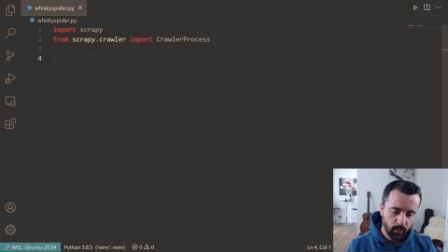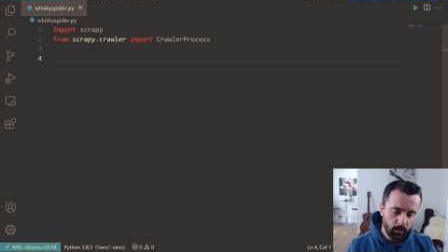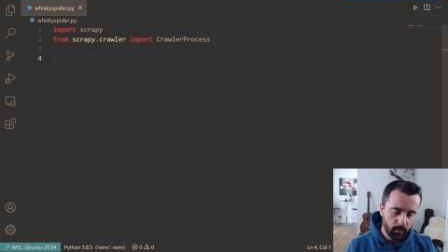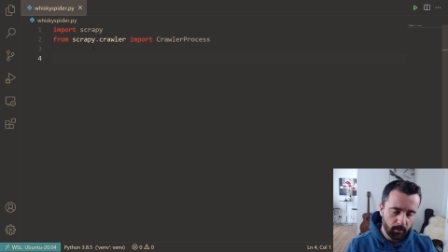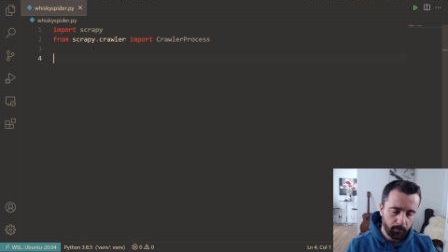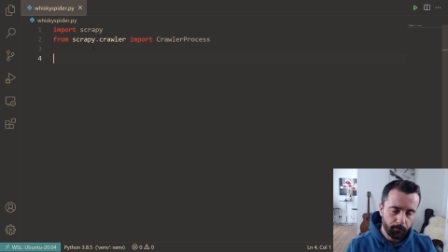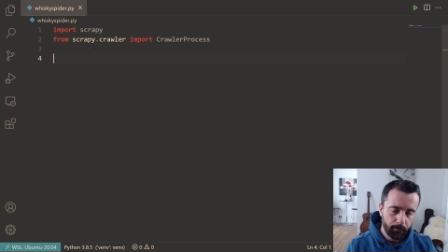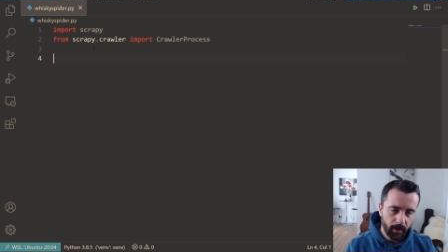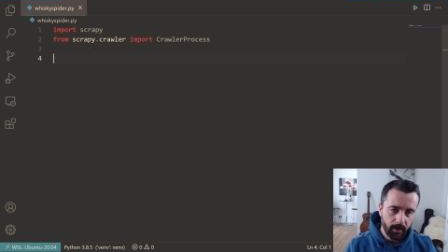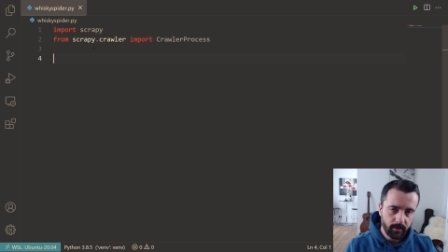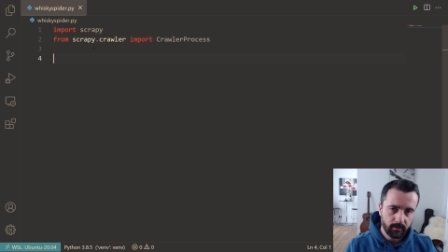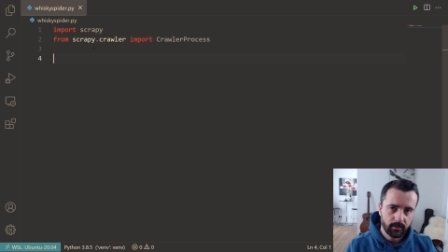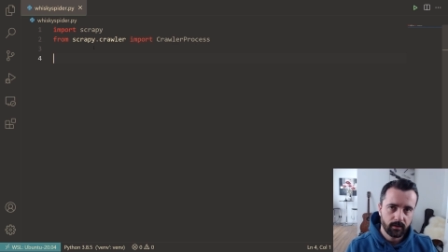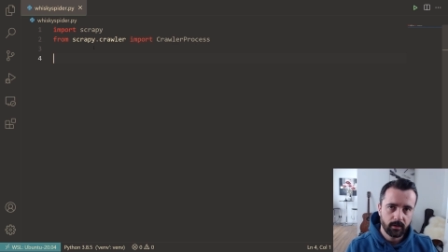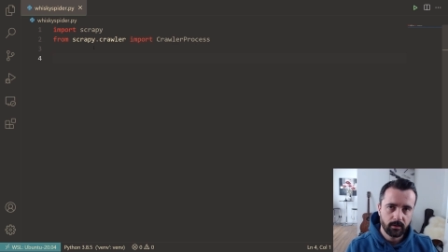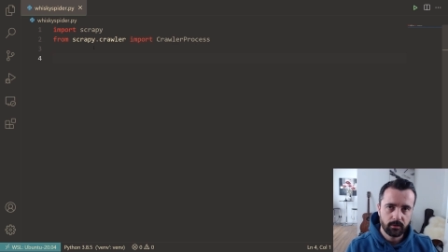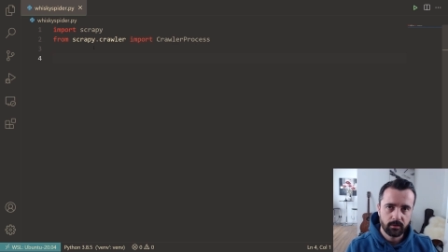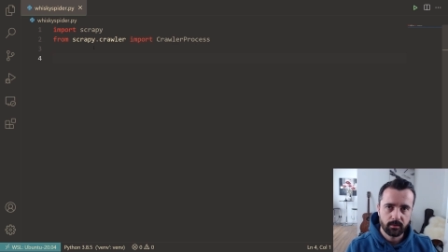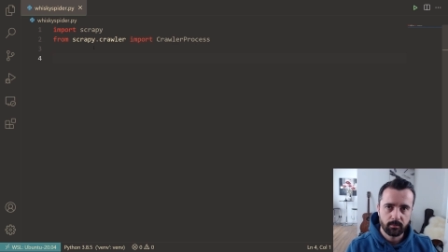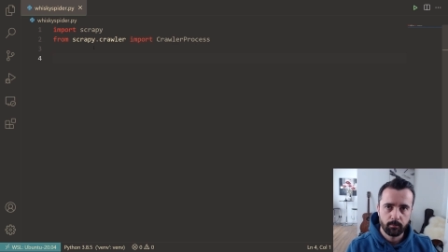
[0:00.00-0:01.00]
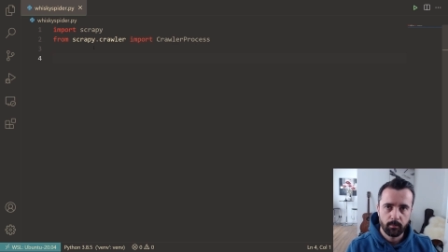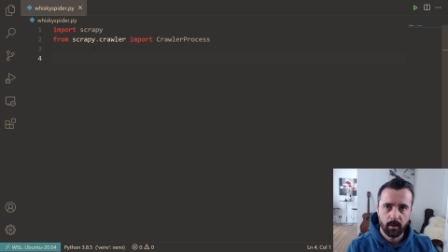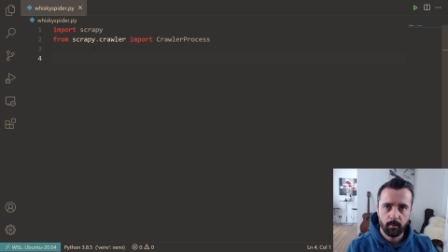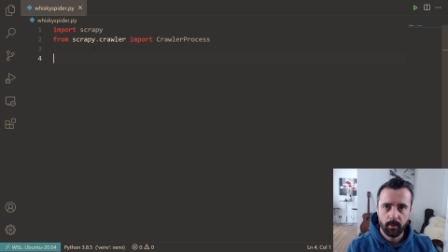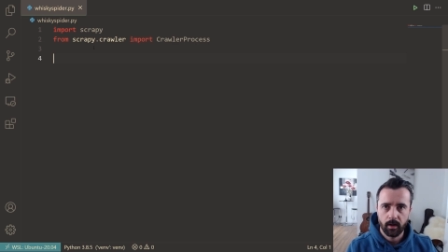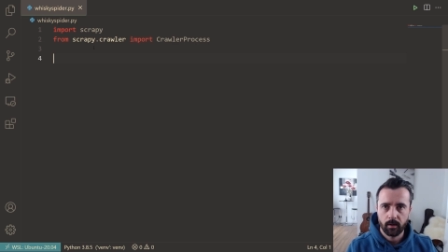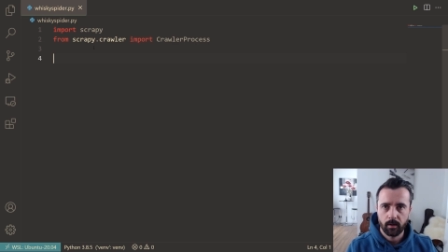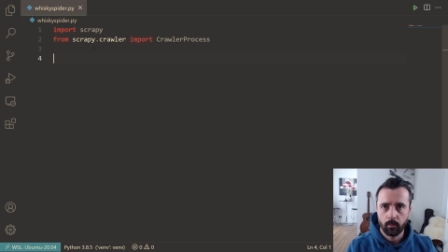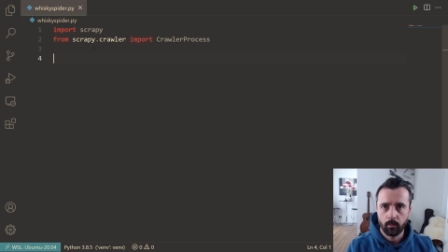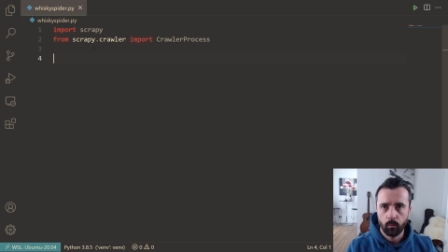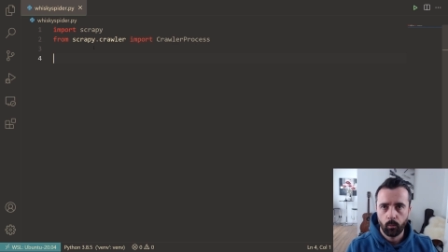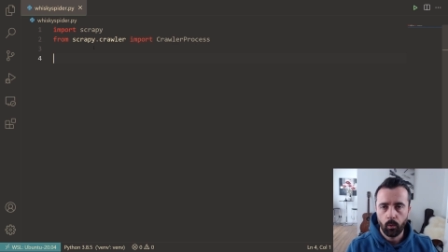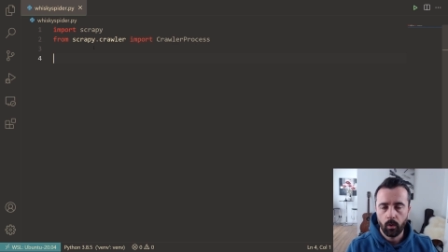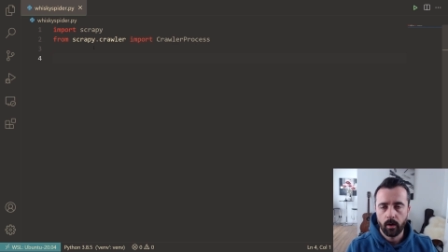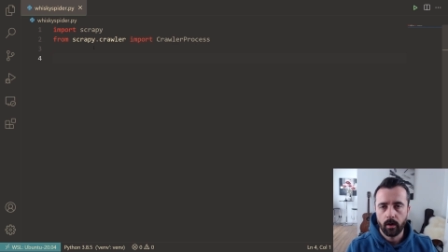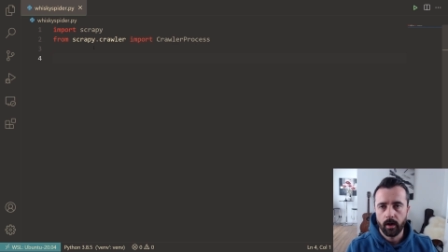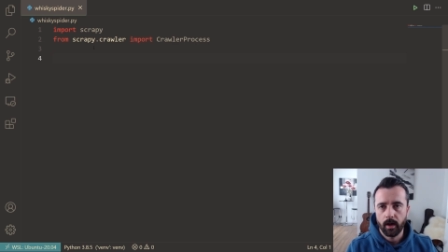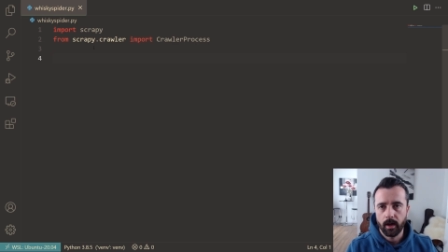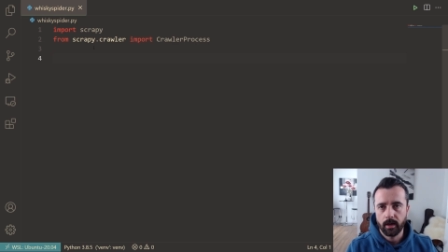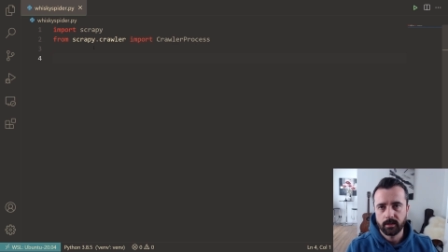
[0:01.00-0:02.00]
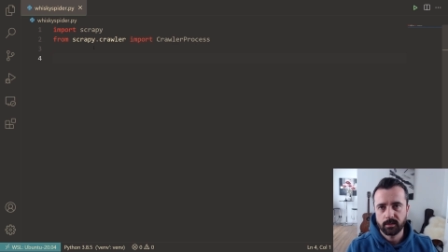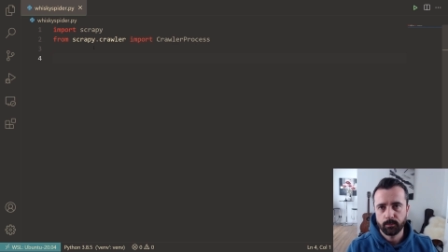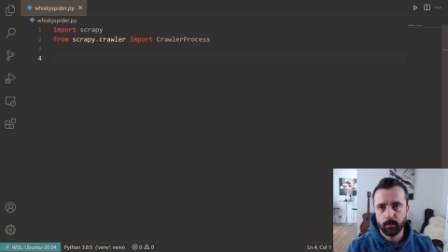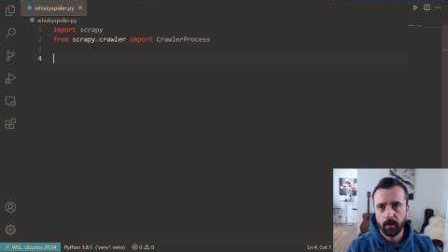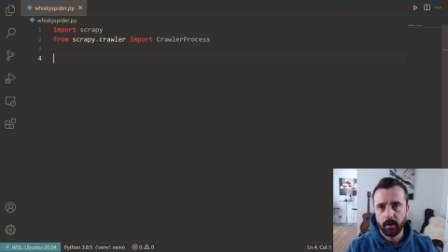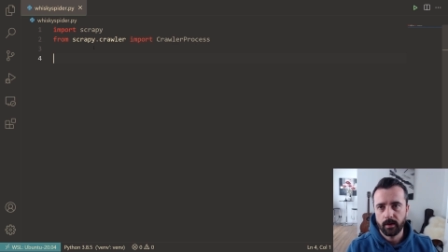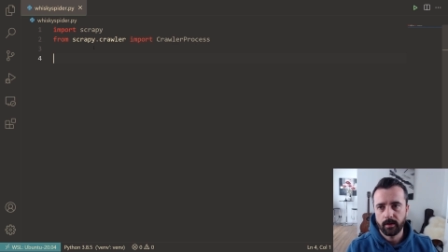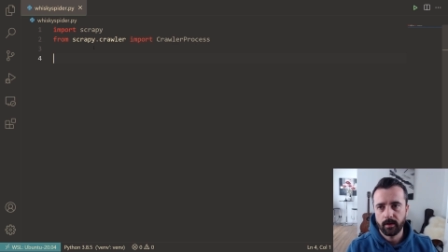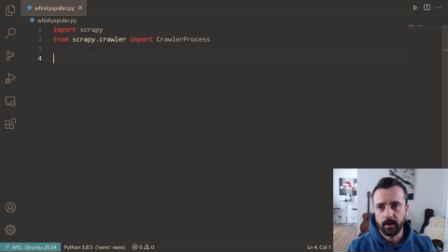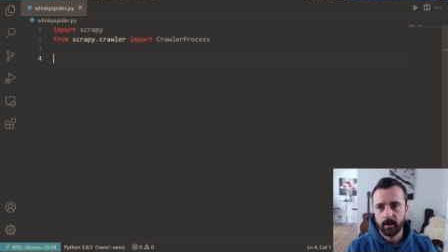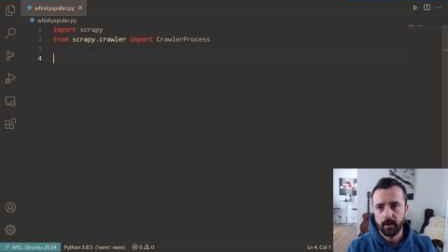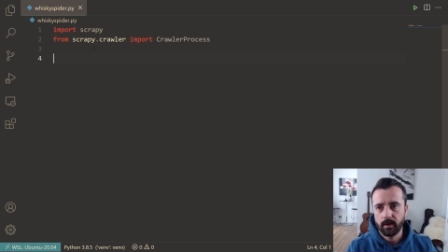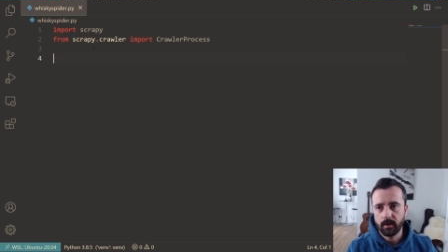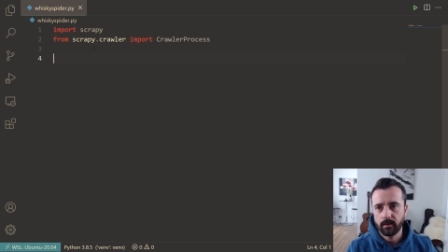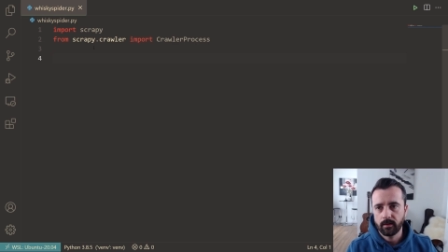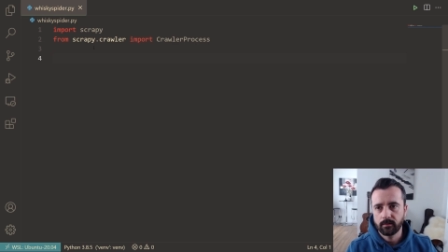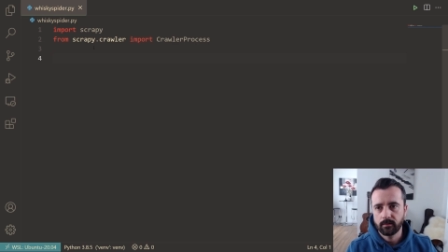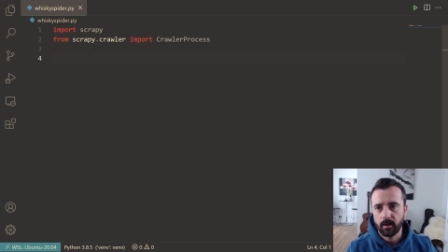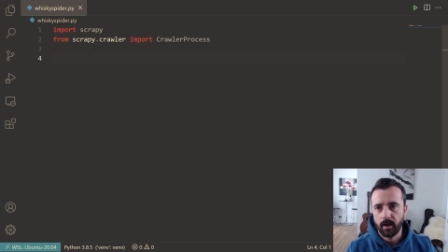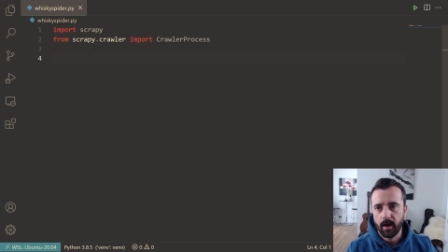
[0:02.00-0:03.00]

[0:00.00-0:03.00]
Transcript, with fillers: wanna basically just mimic what a spider is,